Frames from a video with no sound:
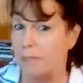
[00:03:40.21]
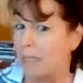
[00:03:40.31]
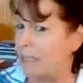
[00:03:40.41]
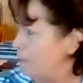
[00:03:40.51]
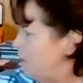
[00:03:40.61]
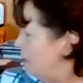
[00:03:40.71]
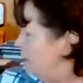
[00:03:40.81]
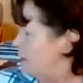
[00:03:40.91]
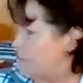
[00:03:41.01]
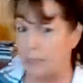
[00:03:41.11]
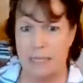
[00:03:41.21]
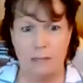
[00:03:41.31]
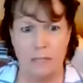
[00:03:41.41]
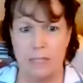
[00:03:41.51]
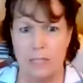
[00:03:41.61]
I keep hearing something
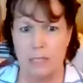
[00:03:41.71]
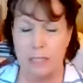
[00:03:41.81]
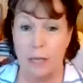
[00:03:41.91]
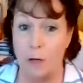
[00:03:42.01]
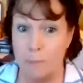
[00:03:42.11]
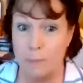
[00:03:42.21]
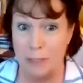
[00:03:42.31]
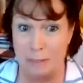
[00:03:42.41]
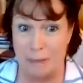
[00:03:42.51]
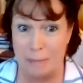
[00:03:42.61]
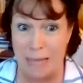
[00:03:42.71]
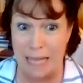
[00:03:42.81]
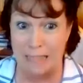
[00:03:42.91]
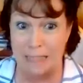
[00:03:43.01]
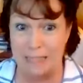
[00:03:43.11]
downstairs. I hope it's just my
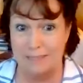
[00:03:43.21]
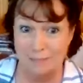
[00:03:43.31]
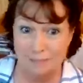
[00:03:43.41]
pets.